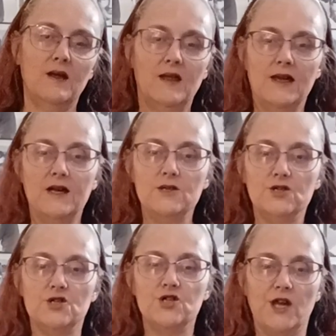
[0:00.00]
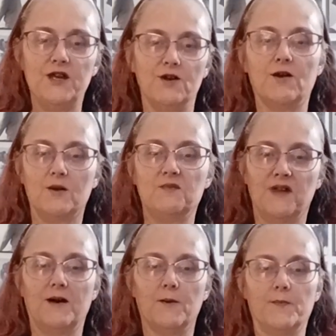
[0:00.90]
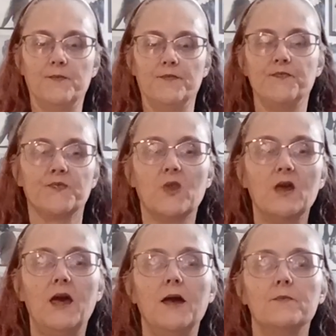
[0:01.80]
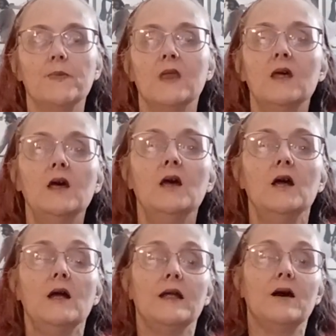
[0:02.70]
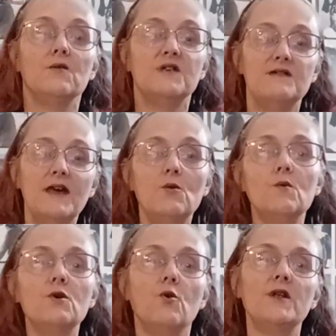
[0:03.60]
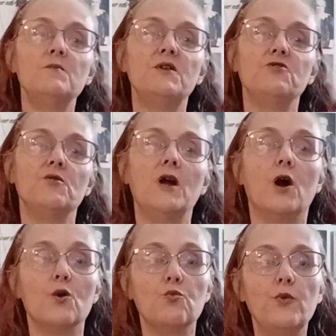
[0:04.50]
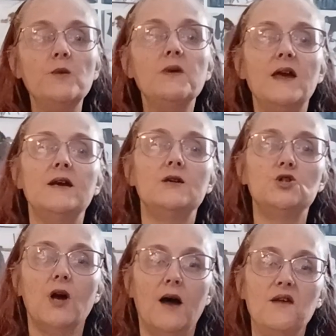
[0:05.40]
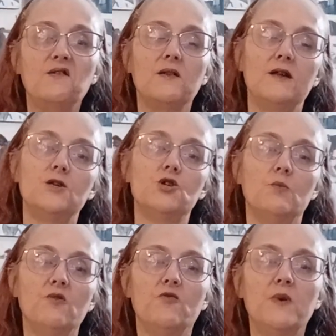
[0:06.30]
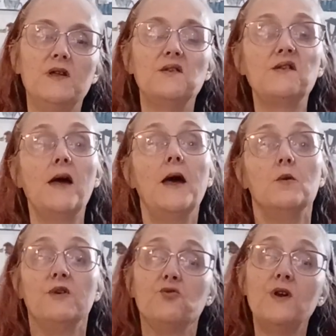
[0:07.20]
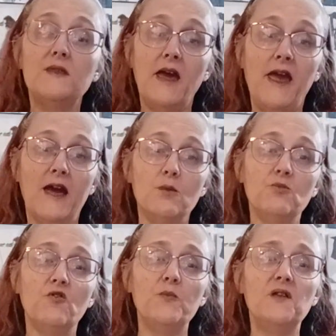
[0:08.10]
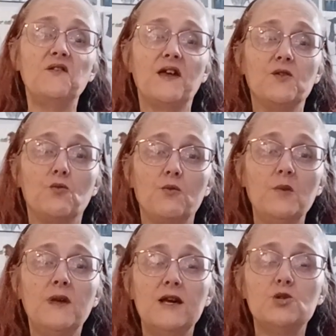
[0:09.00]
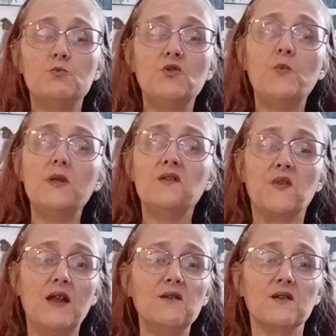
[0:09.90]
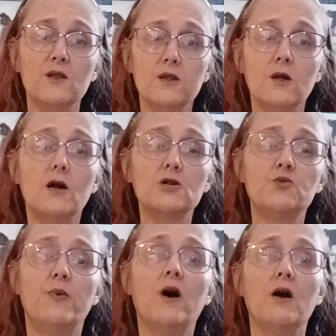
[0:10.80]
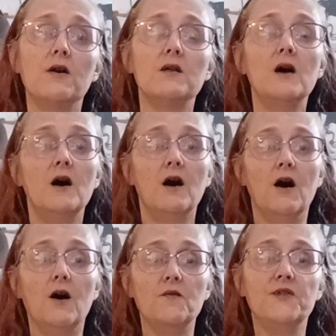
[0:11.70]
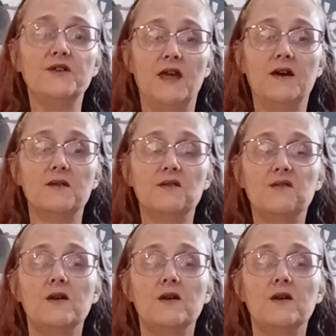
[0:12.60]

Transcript: And shake your arms out. Okay. Now today what we're going to be doing are rib cage isolation movements. Between the hand movements and the rib cage movements, that is a large part of the dance.